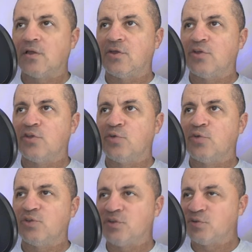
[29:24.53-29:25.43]

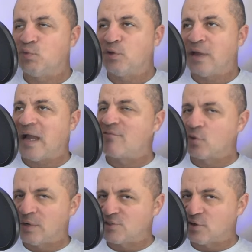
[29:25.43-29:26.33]
you when you have a
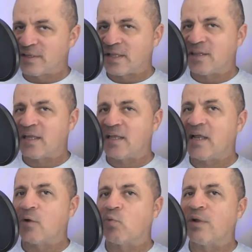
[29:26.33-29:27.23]
wrestler like that, they
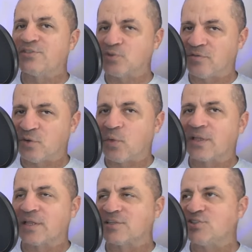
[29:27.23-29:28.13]
cannot wrestle every
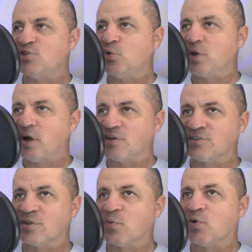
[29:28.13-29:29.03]
week. Like the Su
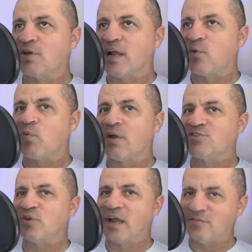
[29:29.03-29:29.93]
Yungs in the world cannot
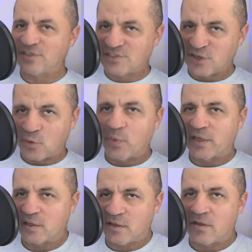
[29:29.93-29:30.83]
wrestle every single
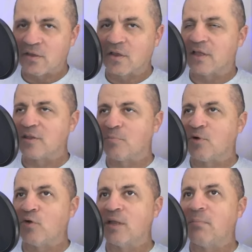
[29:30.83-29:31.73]
week uh, the
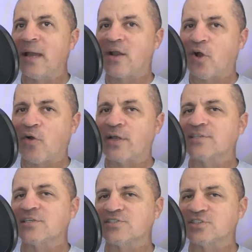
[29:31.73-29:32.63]
broken Matt
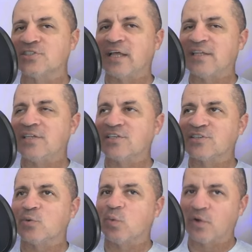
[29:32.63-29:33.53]
Hardys. It just that
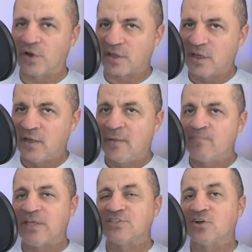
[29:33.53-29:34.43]
doesn't work.
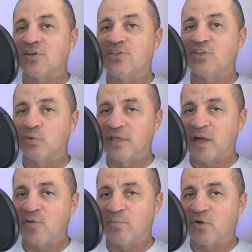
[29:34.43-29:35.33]
They started doing
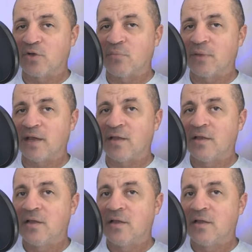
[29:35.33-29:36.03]
that with broken Matt